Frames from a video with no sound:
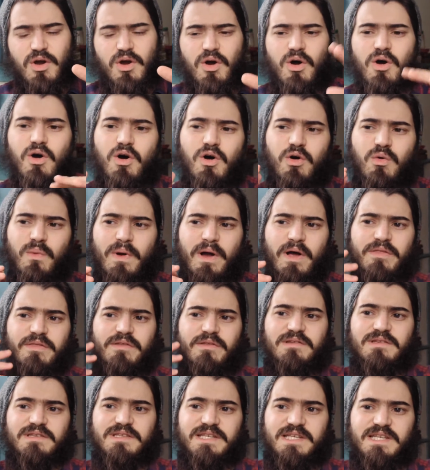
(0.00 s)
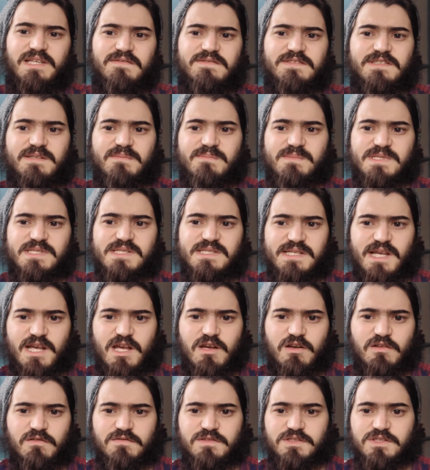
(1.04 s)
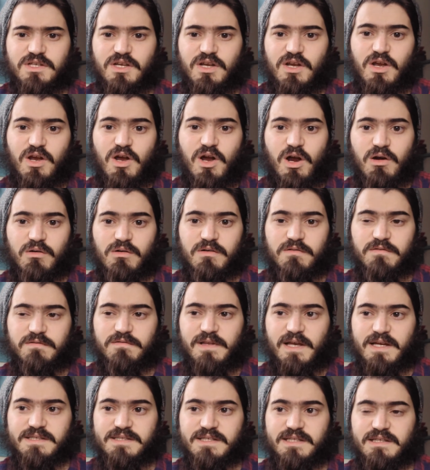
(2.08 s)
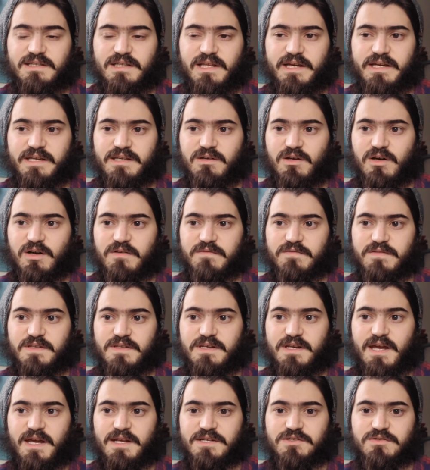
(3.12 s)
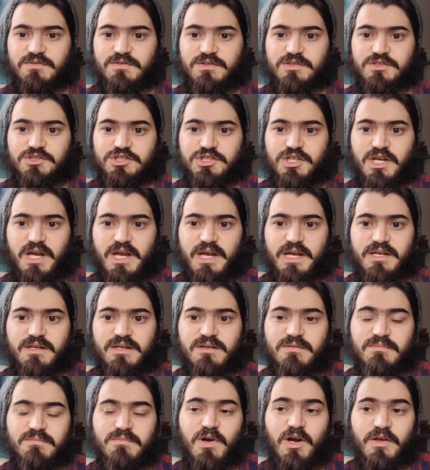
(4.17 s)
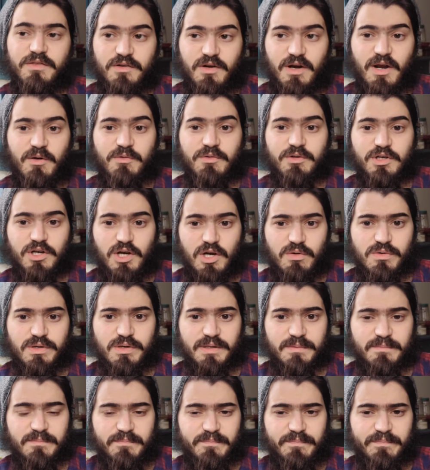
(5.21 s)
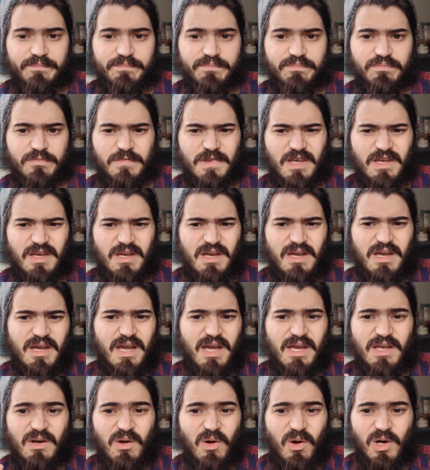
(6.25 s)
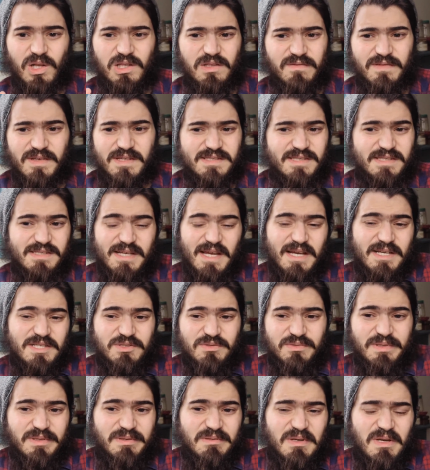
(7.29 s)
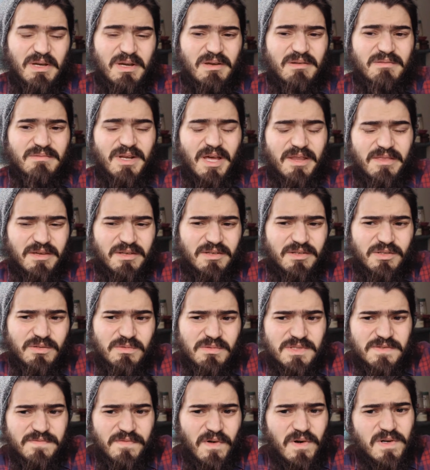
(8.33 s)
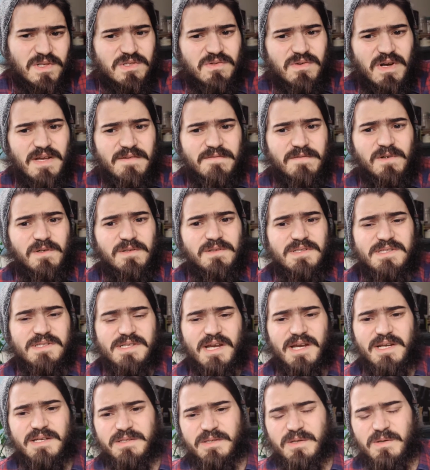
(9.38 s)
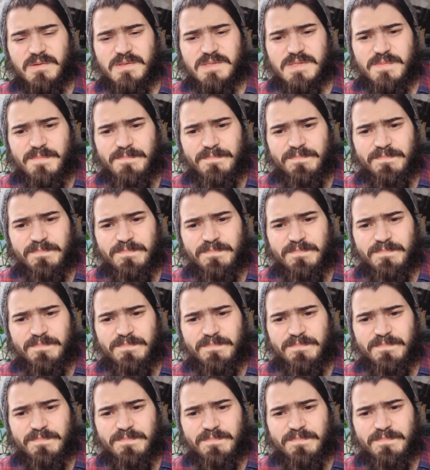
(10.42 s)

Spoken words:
all while the leaves themselves are reflecting light off the natural shine on their outer coating. And all of this is actually nothing new as far as graphical design goes.